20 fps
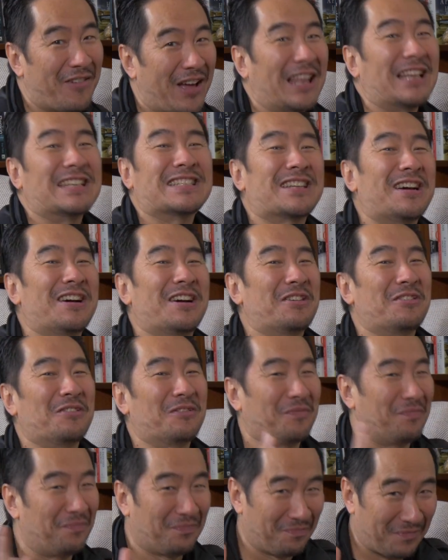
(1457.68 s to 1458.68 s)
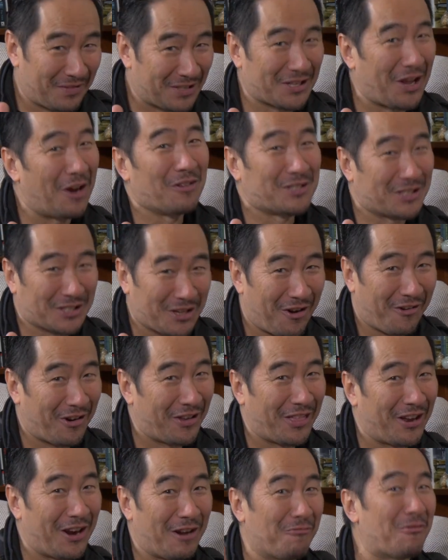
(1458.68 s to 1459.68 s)
Valentine, who, so sorry
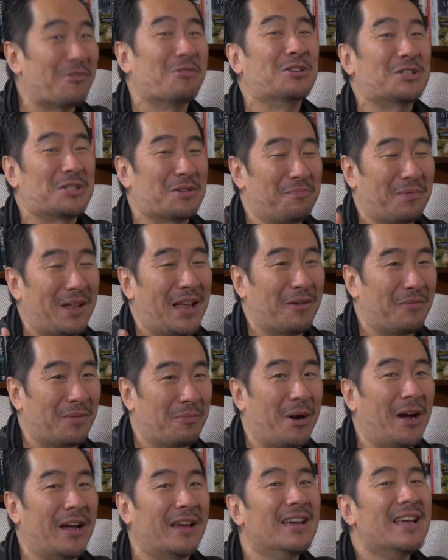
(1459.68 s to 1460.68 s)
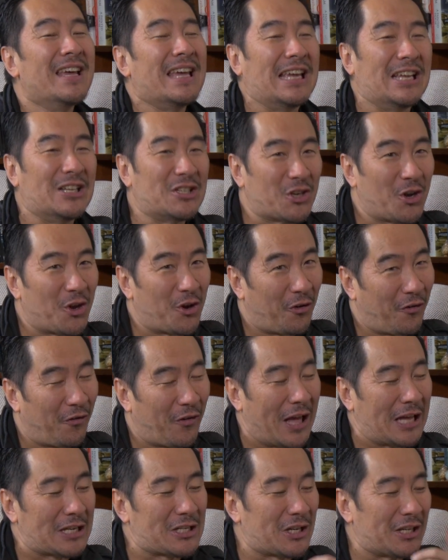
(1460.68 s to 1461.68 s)
that I ruined your play with my internal
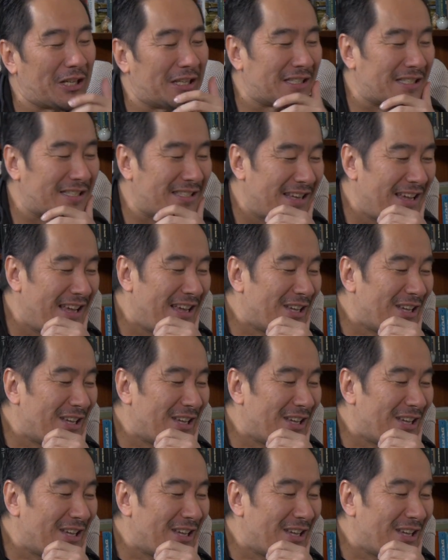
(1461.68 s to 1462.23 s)
flatulence.